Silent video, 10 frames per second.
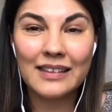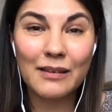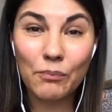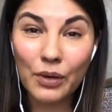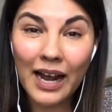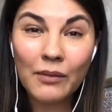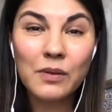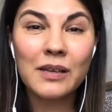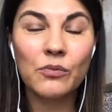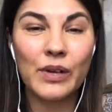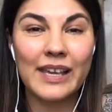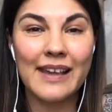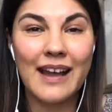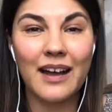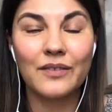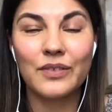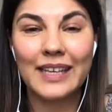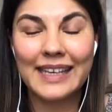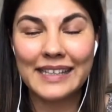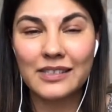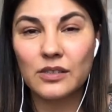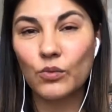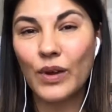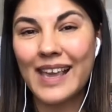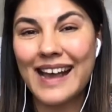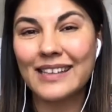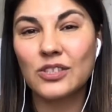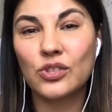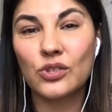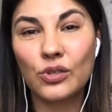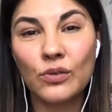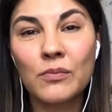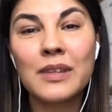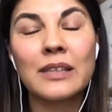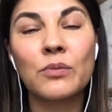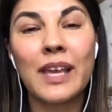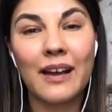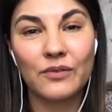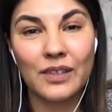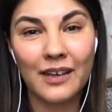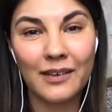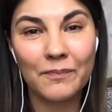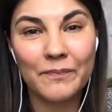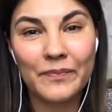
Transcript: The problem we have is we assume that we have time.